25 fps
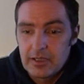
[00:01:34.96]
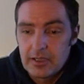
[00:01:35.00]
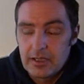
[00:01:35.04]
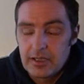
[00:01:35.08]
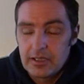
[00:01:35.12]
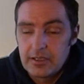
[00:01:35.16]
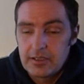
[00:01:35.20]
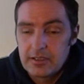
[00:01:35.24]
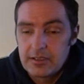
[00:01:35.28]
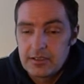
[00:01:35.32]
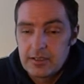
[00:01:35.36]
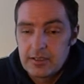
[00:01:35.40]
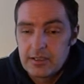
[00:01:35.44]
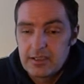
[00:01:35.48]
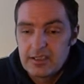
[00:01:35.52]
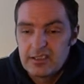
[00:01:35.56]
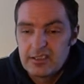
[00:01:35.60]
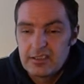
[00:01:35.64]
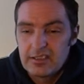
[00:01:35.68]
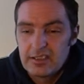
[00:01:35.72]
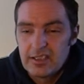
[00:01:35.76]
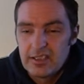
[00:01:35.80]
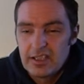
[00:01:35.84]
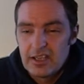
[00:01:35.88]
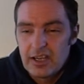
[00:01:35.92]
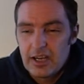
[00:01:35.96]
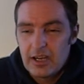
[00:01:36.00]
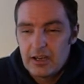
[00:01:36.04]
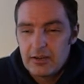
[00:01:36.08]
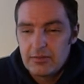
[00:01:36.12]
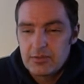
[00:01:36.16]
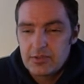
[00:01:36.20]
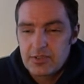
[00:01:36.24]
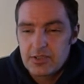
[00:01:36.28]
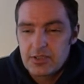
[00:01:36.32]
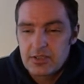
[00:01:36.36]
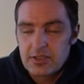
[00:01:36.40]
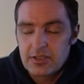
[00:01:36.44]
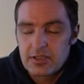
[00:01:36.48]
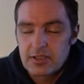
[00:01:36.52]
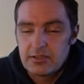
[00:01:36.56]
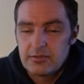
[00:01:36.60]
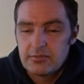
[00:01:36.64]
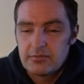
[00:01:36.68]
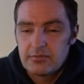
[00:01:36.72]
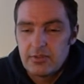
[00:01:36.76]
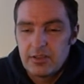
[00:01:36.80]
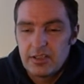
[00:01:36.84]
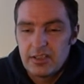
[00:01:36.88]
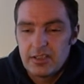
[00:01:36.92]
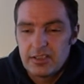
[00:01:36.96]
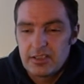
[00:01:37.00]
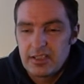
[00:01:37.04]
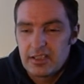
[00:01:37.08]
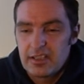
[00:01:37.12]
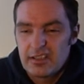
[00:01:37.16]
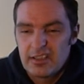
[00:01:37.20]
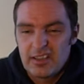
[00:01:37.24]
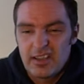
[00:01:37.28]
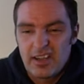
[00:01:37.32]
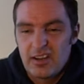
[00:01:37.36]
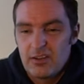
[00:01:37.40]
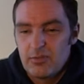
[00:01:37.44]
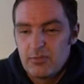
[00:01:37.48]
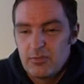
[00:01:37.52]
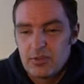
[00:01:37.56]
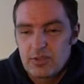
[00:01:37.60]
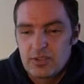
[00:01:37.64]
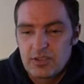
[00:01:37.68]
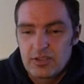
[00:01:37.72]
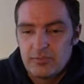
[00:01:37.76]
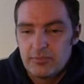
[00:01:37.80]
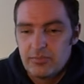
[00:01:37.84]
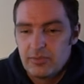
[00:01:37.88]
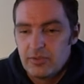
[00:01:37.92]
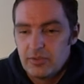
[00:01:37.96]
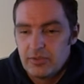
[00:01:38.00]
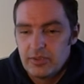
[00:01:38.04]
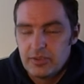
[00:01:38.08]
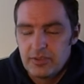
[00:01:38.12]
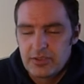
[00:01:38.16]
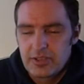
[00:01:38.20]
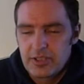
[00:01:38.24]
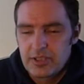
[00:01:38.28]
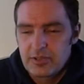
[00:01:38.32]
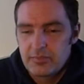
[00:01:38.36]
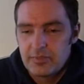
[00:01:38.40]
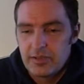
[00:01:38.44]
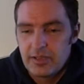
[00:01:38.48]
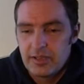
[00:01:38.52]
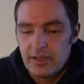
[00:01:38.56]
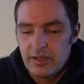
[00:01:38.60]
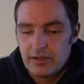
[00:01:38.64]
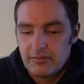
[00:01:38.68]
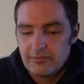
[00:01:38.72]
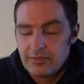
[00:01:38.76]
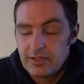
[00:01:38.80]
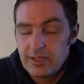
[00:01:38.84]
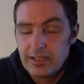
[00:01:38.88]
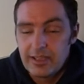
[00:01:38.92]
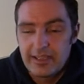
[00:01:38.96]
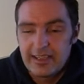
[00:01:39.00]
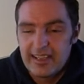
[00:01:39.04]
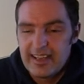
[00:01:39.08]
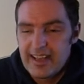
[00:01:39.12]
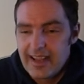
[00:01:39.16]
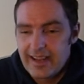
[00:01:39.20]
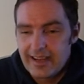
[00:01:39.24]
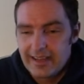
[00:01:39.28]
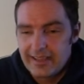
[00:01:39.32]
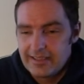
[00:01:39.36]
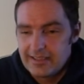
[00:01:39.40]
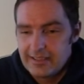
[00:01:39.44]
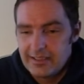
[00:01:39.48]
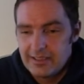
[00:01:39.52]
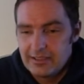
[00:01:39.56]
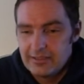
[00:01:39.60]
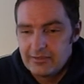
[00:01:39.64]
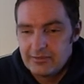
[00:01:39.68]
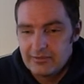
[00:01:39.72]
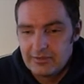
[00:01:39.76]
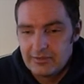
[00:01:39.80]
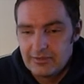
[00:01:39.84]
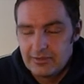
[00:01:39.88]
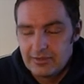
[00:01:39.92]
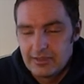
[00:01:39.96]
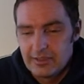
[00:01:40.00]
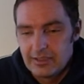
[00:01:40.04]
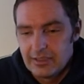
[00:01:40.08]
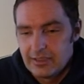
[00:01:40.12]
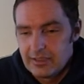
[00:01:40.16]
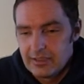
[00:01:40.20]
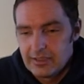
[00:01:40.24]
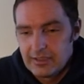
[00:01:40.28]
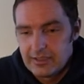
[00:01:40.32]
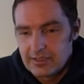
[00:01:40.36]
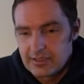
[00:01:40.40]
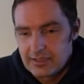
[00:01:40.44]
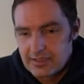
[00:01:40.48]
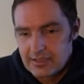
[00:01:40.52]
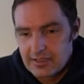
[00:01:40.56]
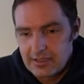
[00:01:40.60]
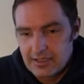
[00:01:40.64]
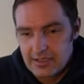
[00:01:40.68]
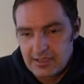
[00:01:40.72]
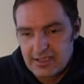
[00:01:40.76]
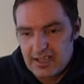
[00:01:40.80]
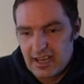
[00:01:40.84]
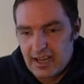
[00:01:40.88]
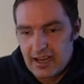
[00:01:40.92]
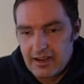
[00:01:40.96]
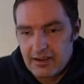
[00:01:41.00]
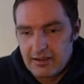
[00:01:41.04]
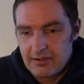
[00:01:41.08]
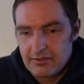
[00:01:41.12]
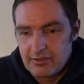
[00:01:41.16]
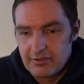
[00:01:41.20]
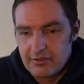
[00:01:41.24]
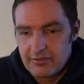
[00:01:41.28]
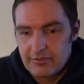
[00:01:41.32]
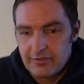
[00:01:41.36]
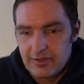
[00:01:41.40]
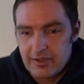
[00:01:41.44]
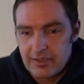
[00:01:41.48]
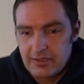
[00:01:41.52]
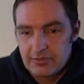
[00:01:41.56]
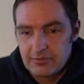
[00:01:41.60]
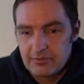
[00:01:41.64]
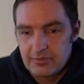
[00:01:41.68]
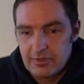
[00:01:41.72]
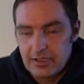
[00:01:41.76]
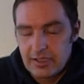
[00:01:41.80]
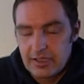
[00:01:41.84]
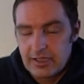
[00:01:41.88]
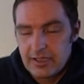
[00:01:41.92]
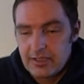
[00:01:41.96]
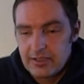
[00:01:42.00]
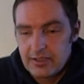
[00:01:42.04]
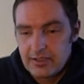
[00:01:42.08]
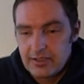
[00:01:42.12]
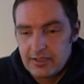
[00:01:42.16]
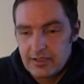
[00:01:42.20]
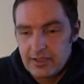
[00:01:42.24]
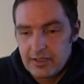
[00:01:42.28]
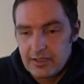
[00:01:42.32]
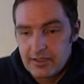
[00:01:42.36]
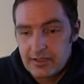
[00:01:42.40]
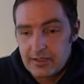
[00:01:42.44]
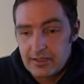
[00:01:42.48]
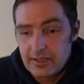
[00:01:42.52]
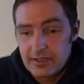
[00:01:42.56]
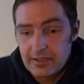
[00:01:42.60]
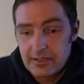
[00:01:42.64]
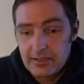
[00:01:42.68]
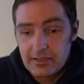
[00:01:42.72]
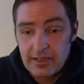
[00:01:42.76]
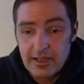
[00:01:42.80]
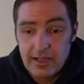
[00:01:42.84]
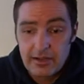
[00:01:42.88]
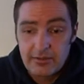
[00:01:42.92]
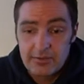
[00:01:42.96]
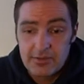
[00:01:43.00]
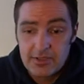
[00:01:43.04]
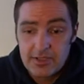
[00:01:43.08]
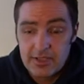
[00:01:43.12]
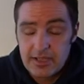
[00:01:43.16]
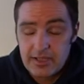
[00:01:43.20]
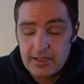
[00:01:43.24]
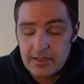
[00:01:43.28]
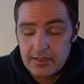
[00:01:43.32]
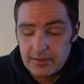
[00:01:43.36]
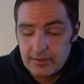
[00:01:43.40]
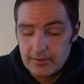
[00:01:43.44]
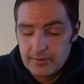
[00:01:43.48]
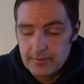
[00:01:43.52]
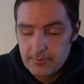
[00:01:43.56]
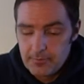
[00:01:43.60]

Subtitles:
and I was just going to write down, what's the point? And just be like really negative and just say how I felt really, and then that was it.